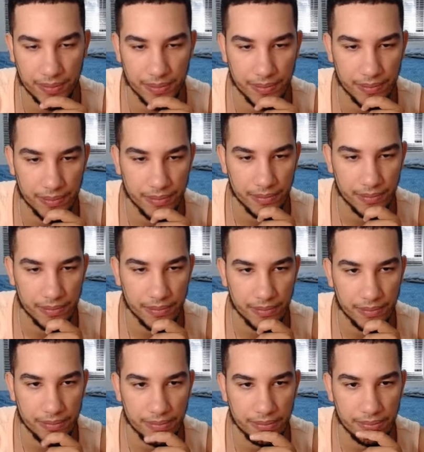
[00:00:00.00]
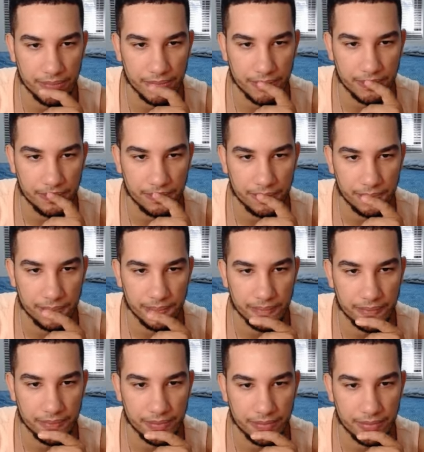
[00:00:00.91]

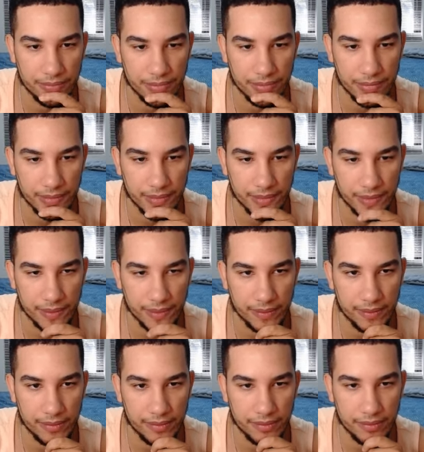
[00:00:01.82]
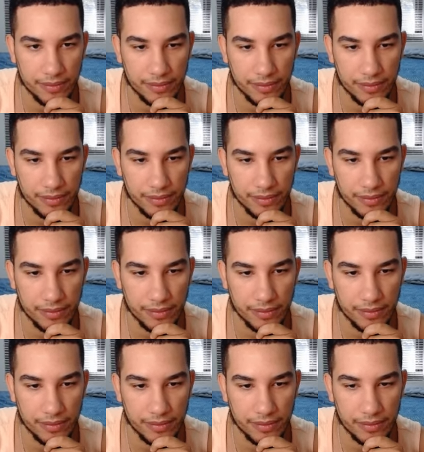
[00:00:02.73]

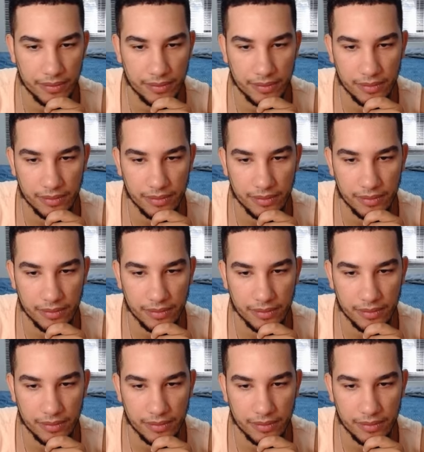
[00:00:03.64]
Nobody speaks.